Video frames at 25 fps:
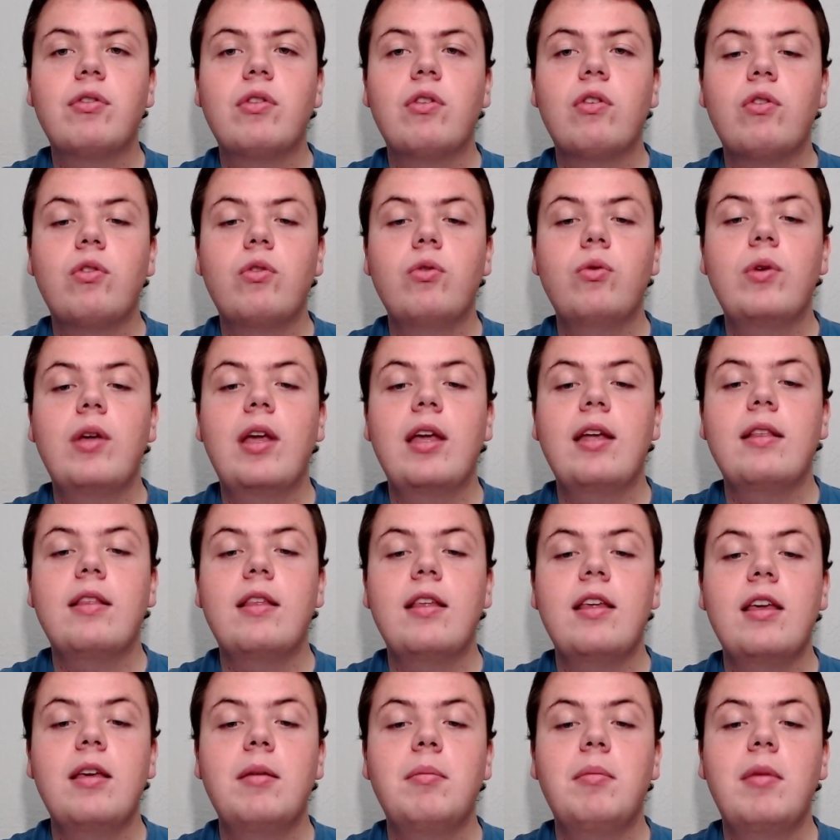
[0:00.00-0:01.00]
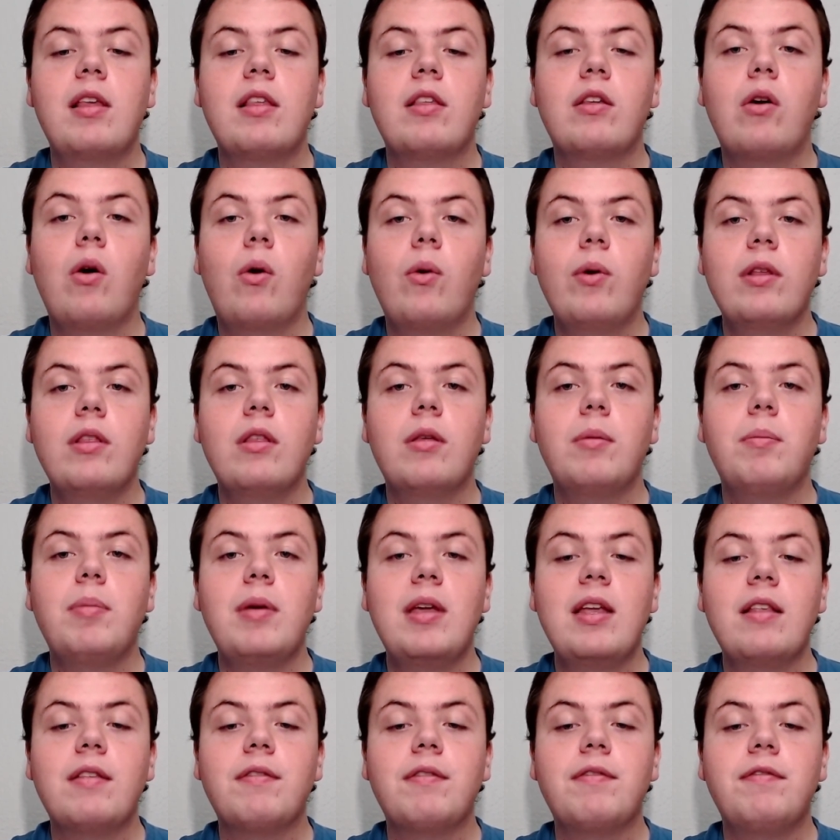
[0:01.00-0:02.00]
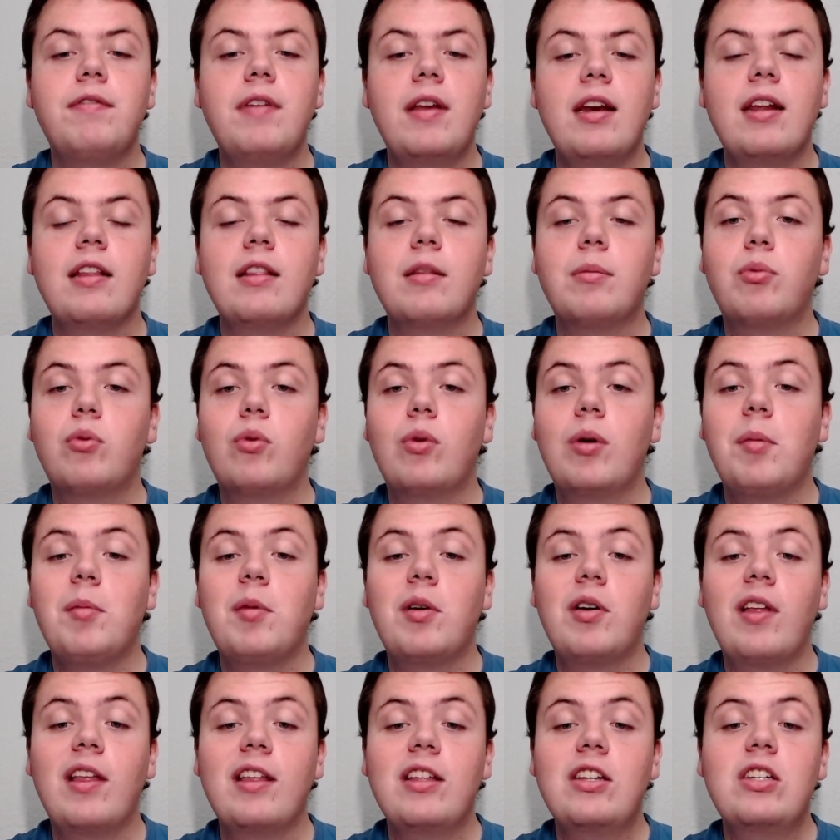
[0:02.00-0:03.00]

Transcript: for this Duquesne team is going to be defending the perimeter.